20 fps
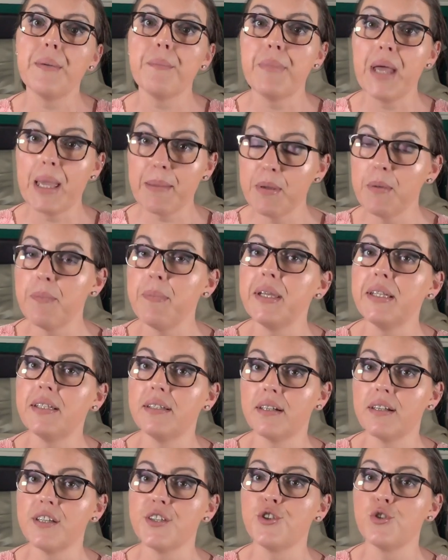baby
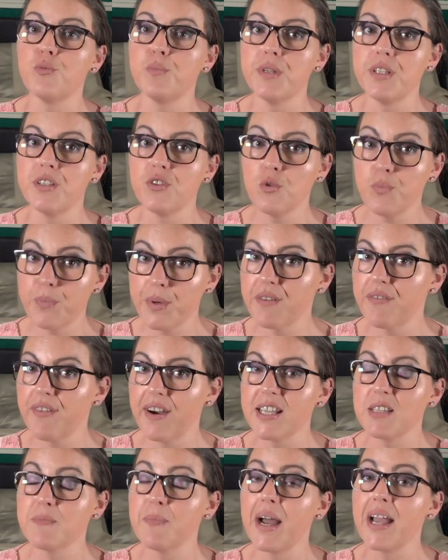Peter is to be
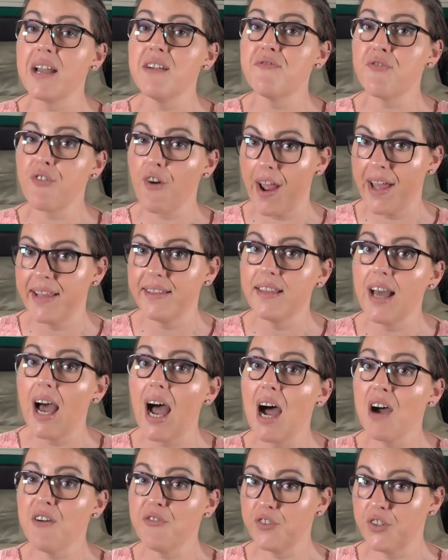supervised by a friend
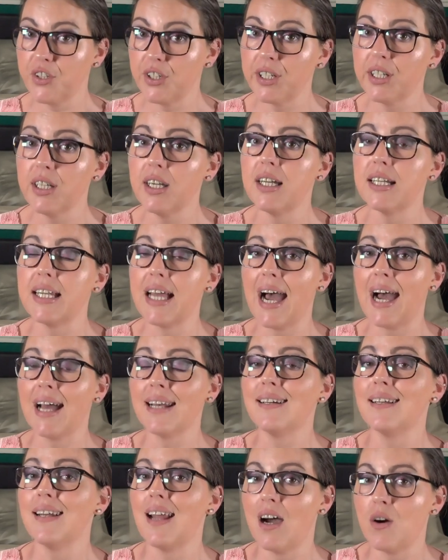after an
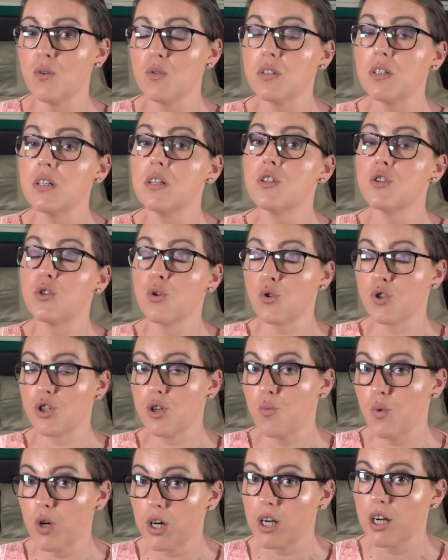unannounced
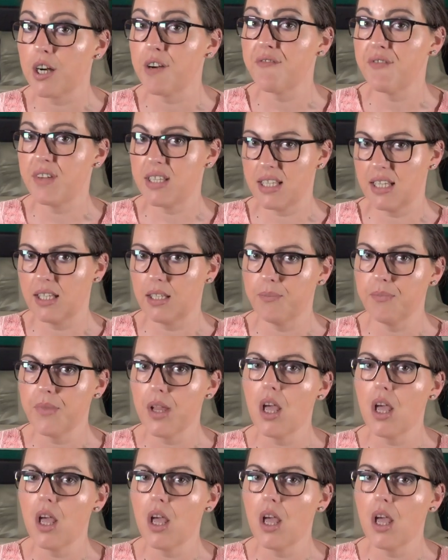social worker visit.